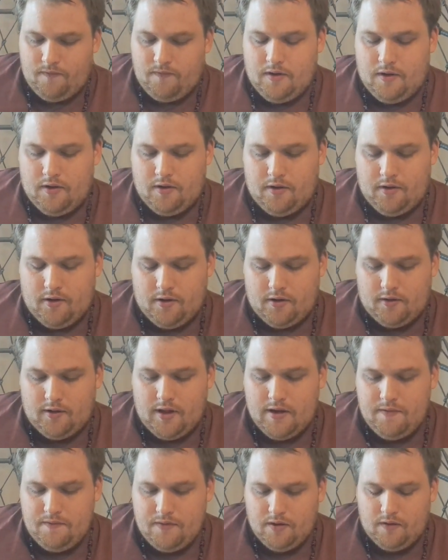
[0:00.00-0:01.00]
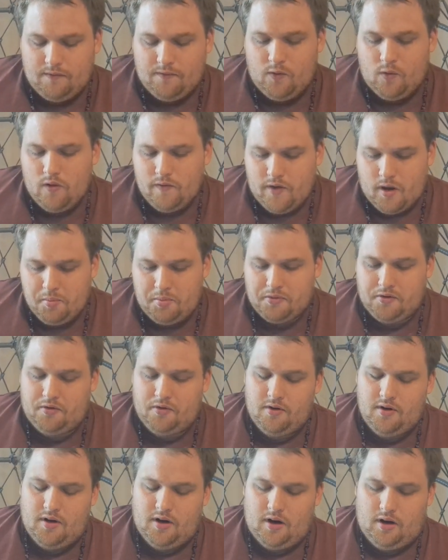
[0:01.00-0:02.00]
life is full of
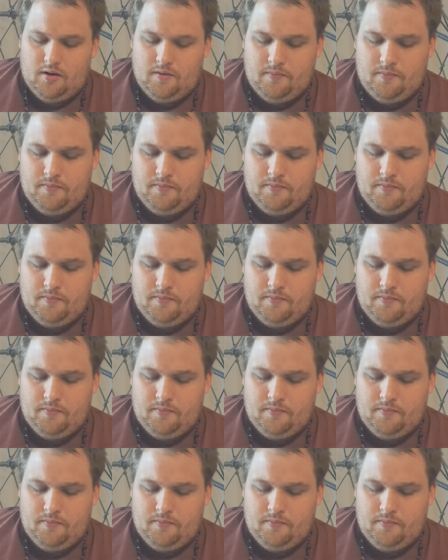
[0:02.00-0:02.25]
opportunity.